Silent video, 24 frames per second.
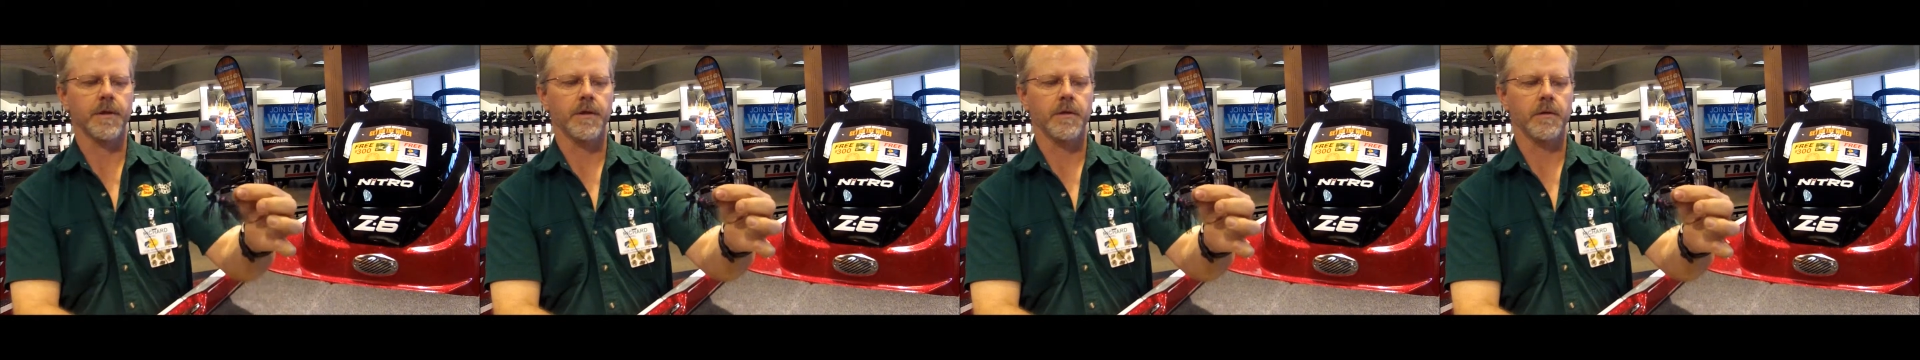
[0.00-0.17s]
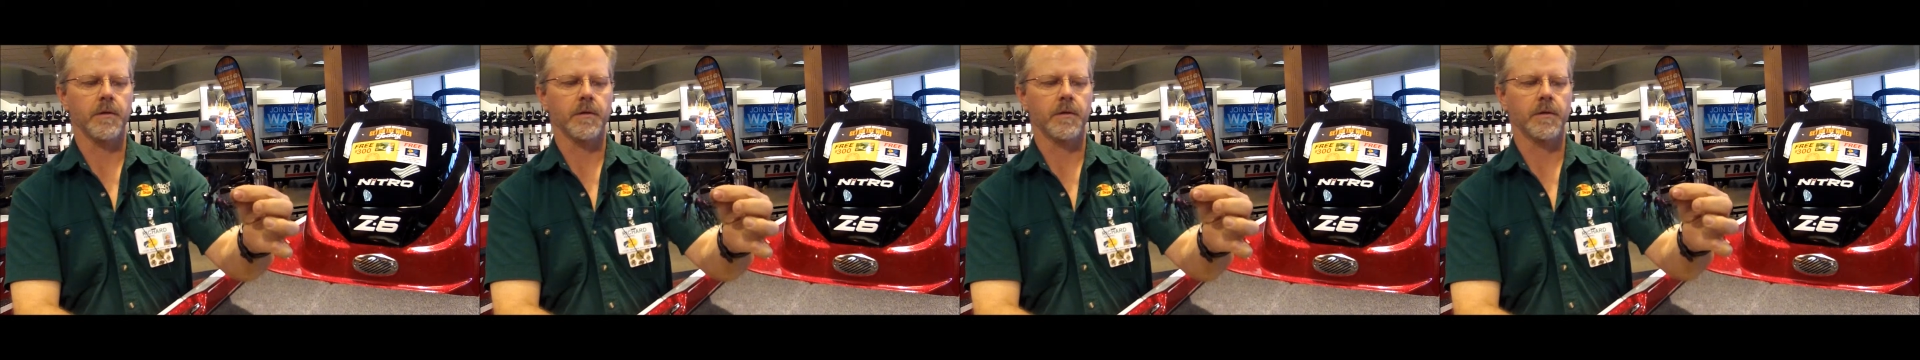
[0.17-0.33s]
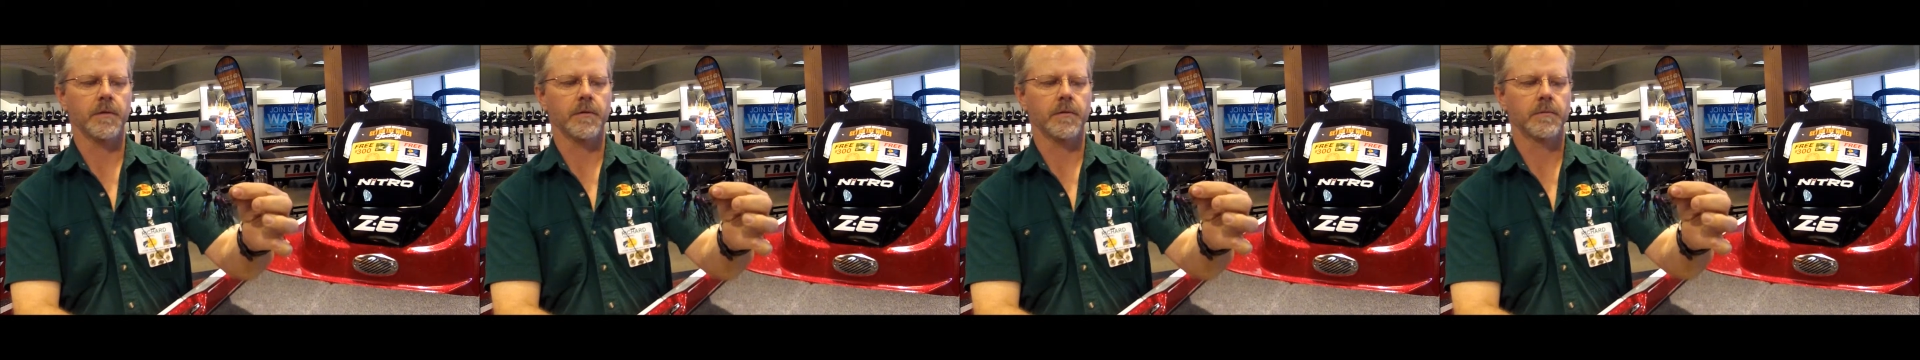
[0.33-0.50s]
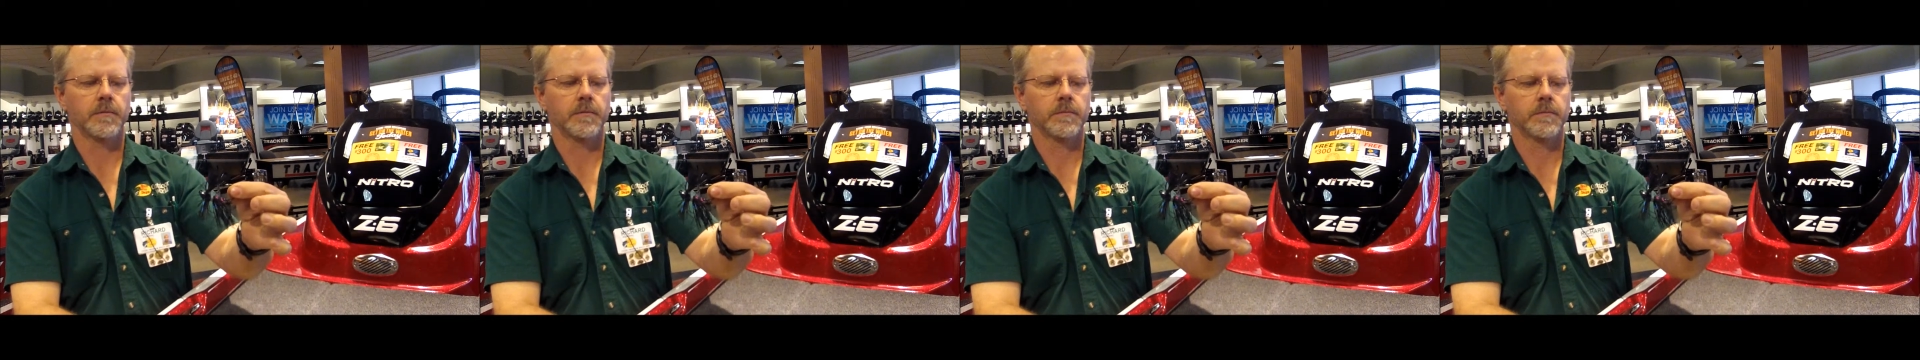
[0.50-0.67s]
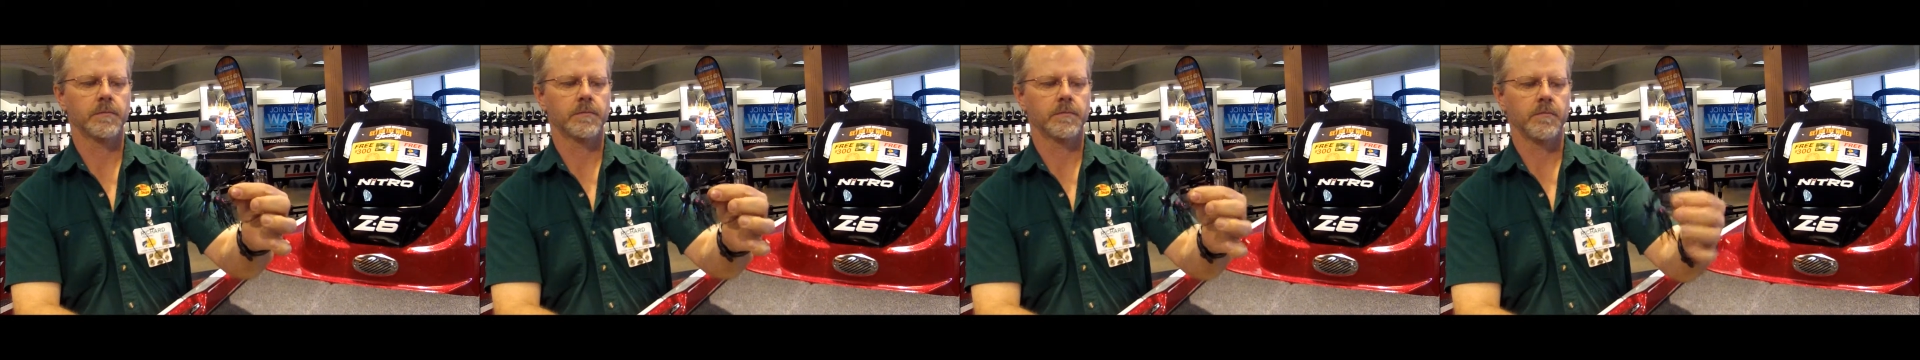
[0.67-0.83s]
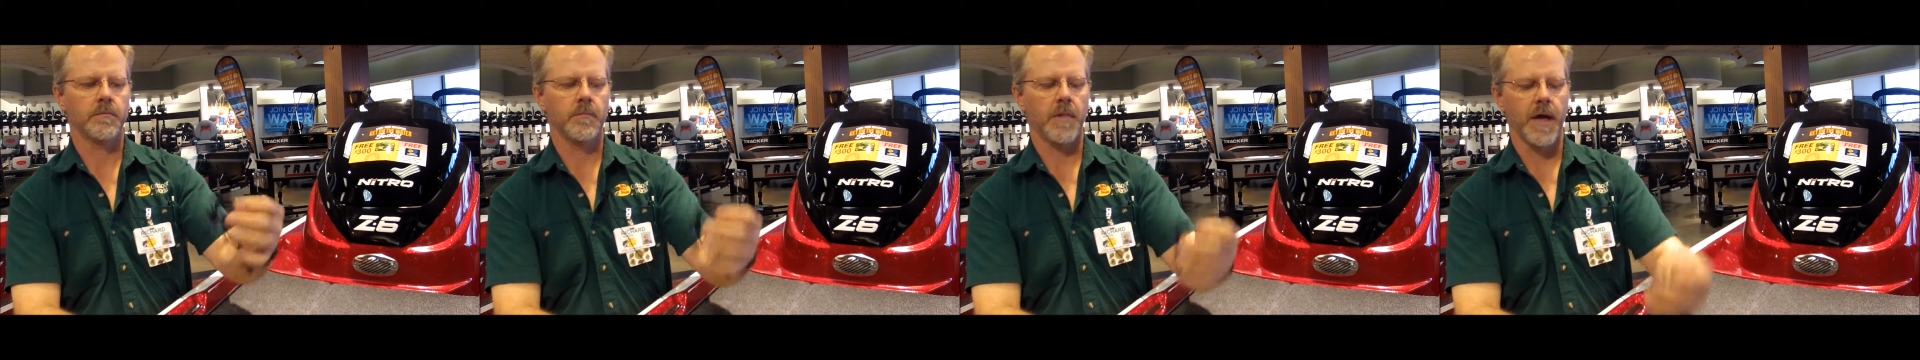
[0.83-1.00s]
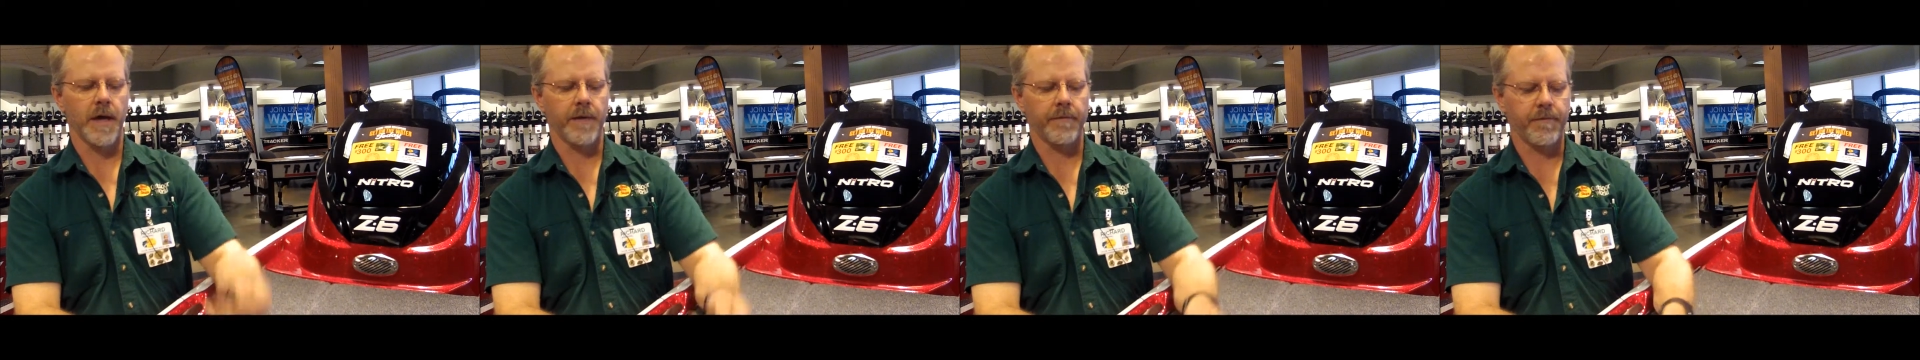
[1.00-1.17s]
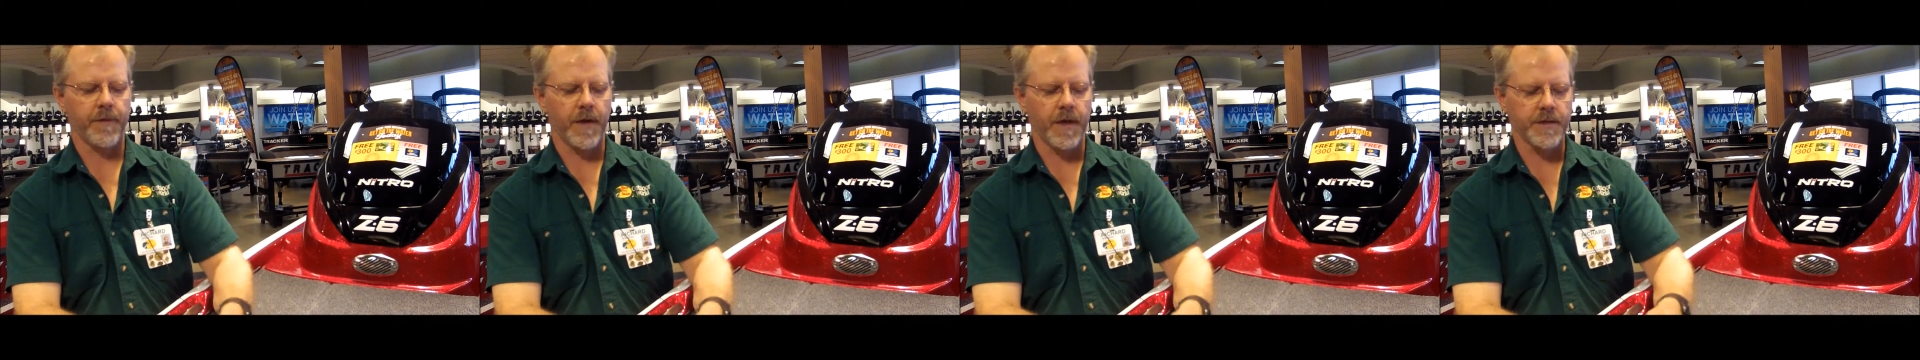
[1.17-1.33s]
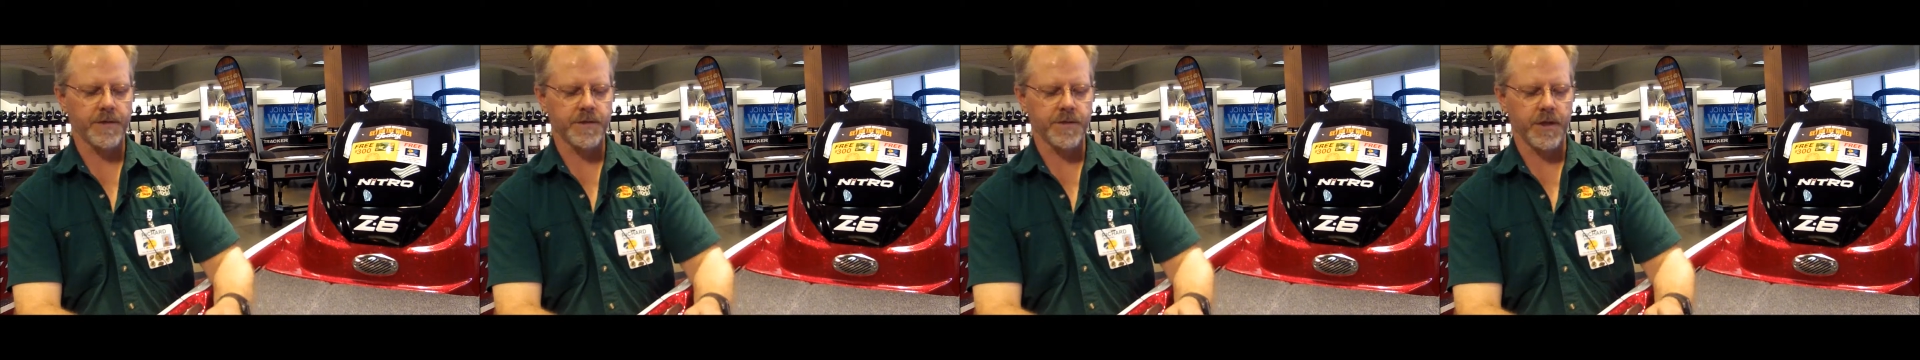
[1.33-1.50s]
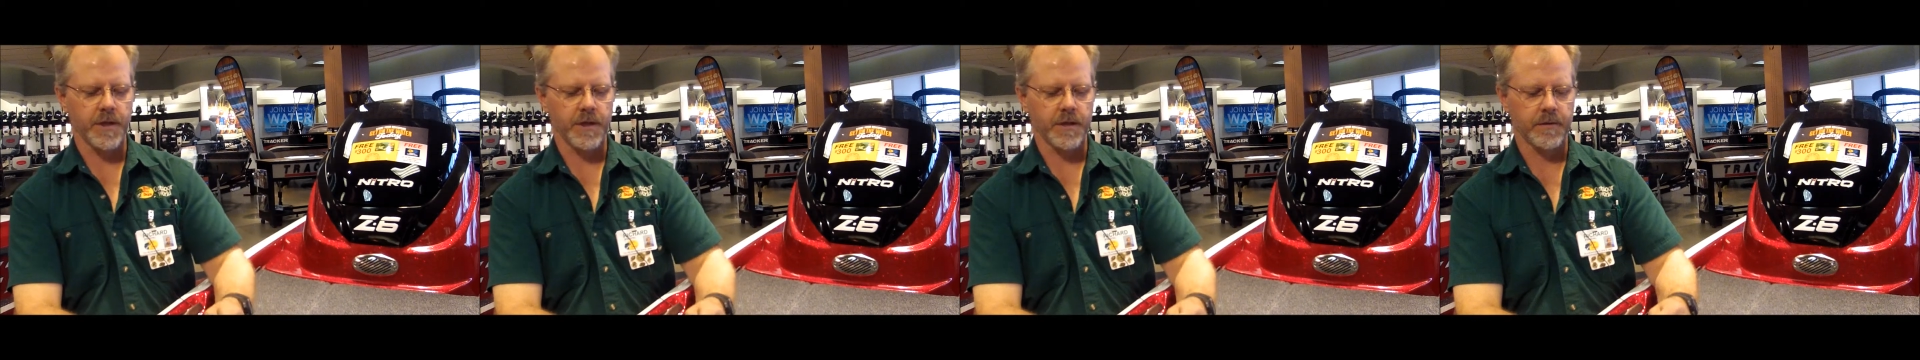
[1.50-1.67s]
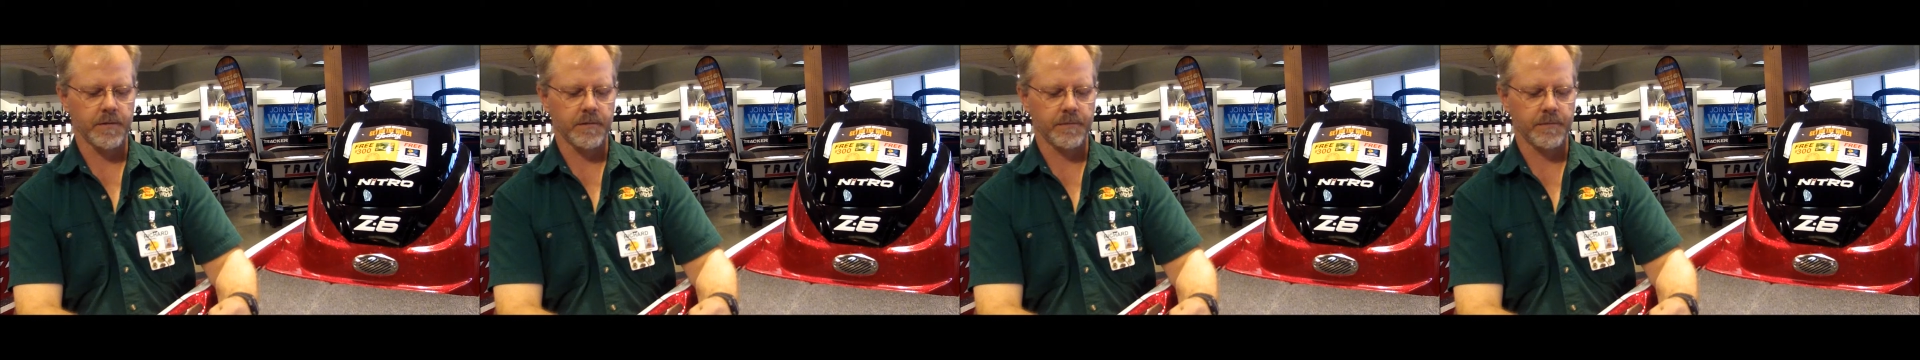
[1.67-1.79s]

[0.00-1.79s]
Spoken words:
your modified jig